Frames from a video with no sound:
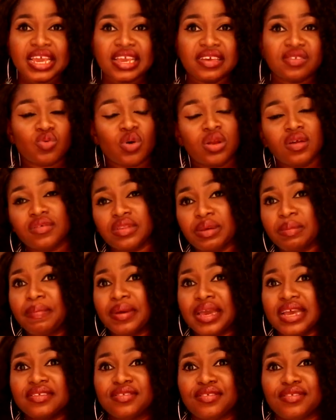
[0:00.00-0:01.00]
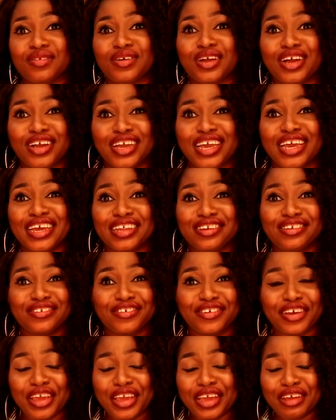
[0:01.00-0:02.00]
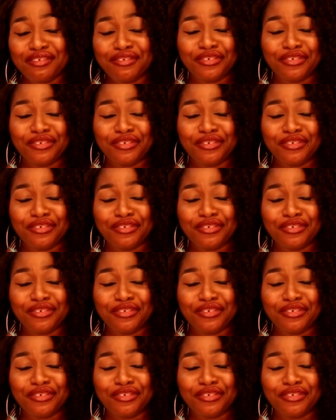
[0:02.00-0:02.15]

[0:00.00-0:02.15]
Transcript: it's one of the best you can get, okay,